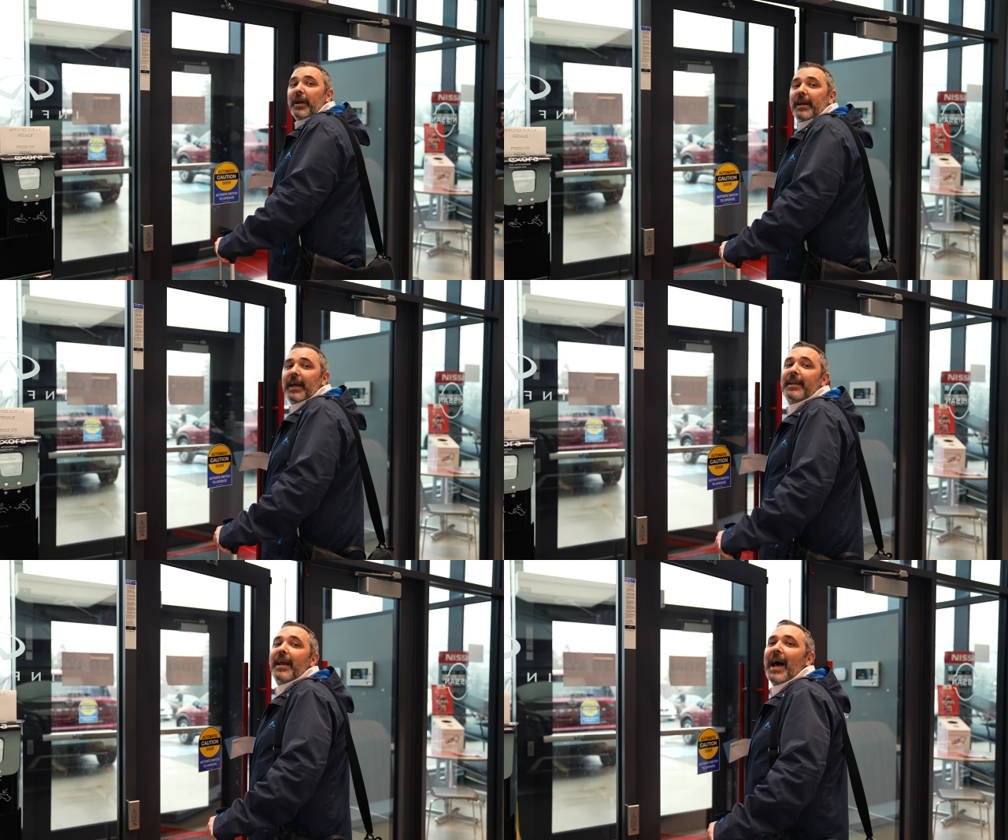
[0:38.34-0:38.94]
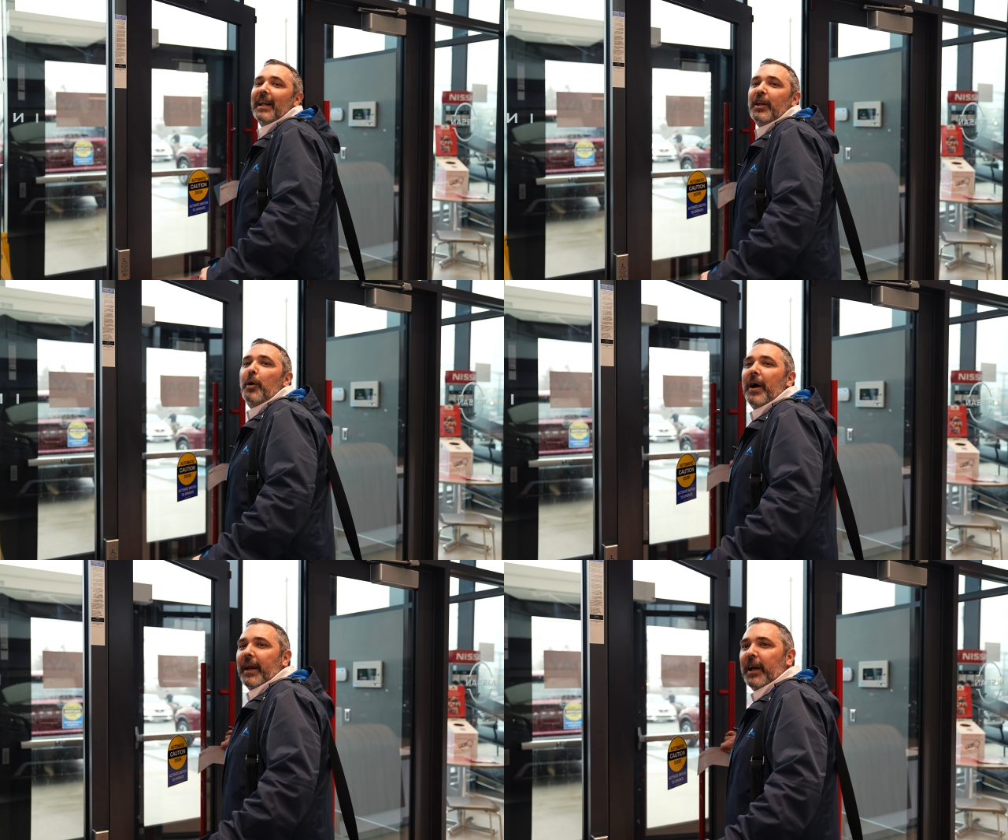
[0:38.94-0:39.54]
But I'll get that hot
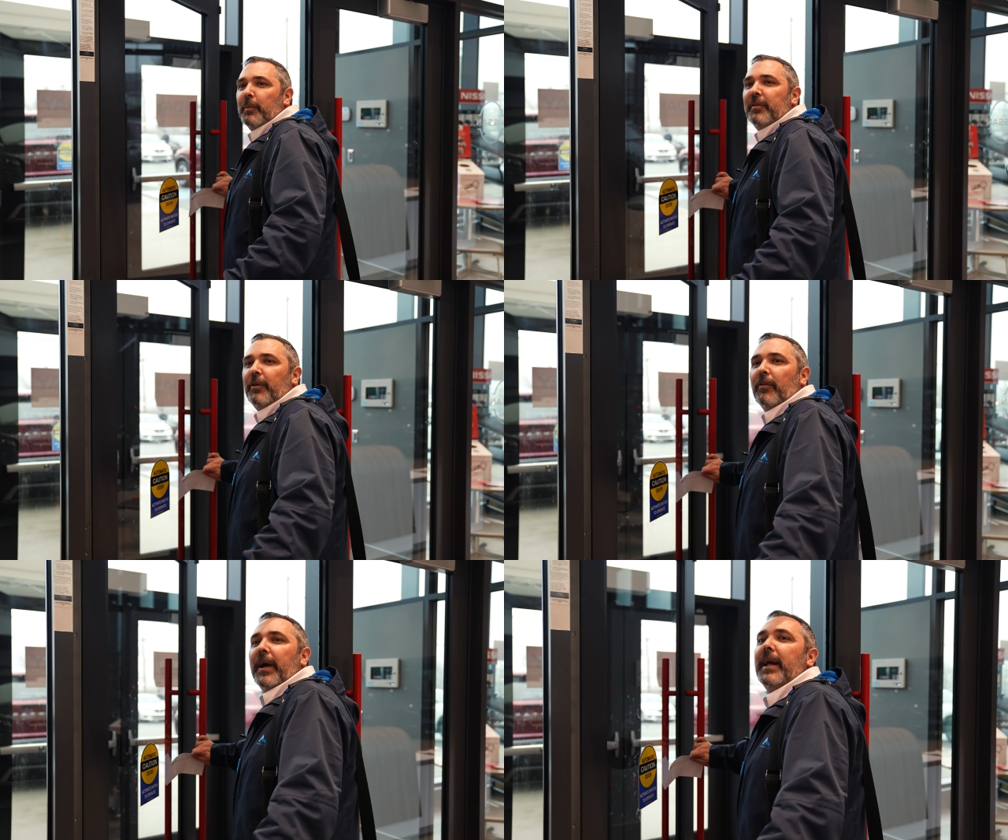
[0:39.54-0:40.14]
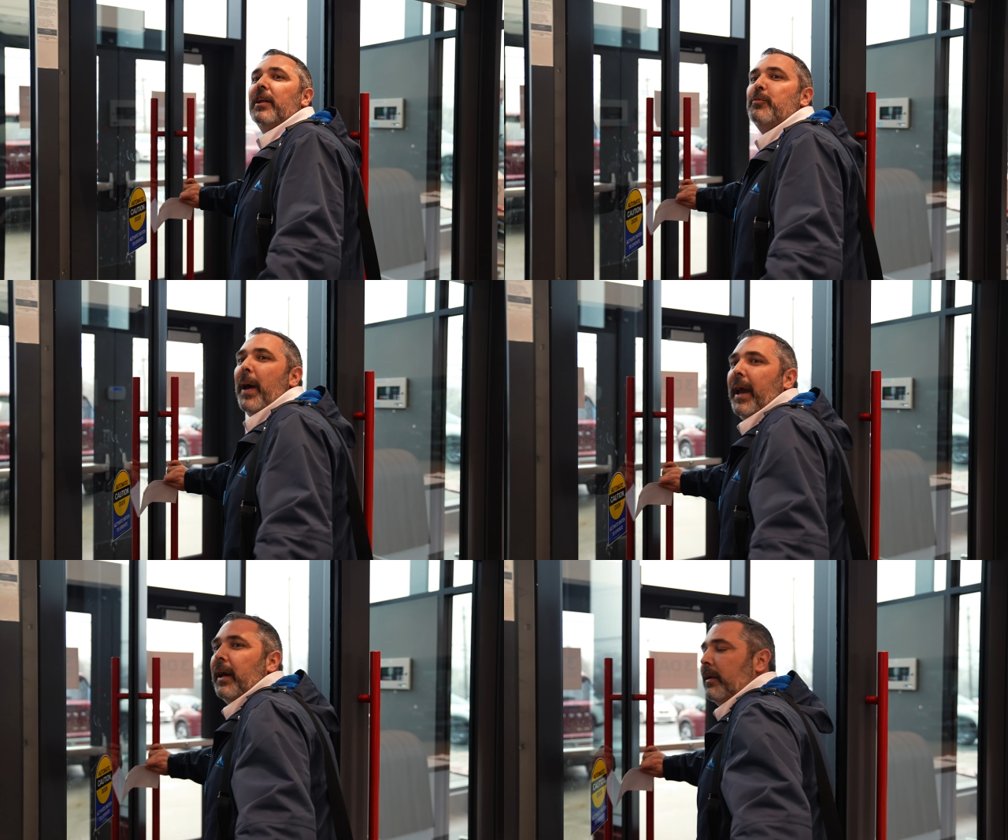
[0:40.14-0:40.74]
tub out of here before Rick gets
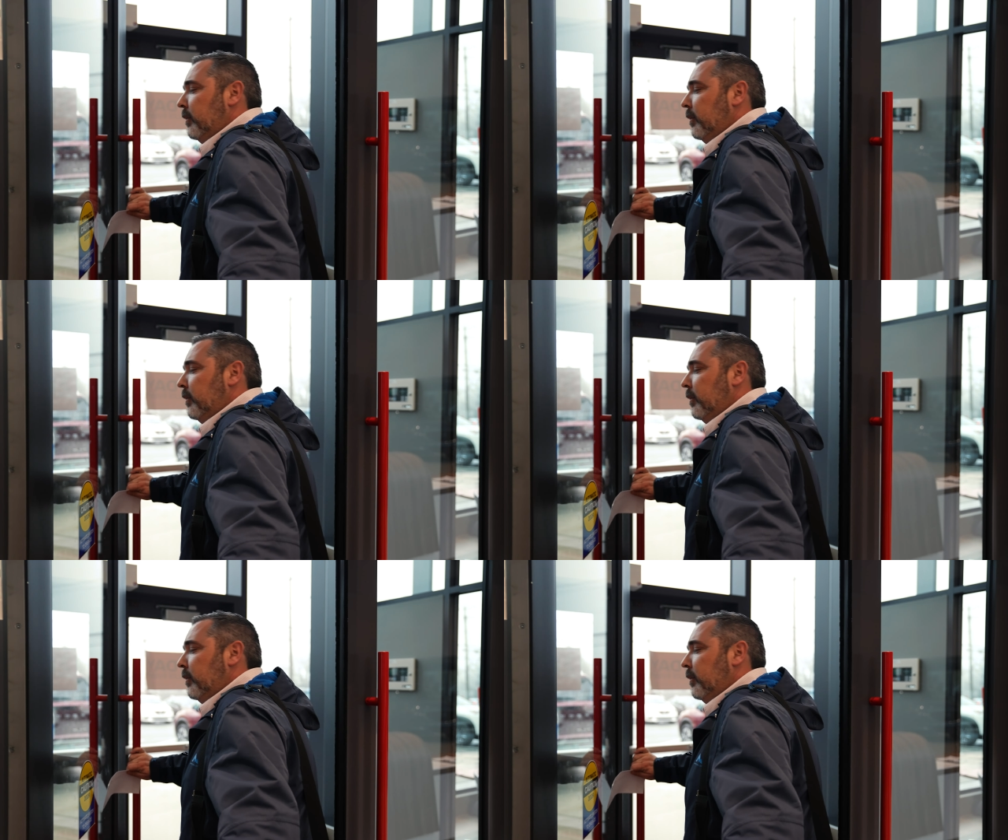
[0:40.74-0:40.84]
back.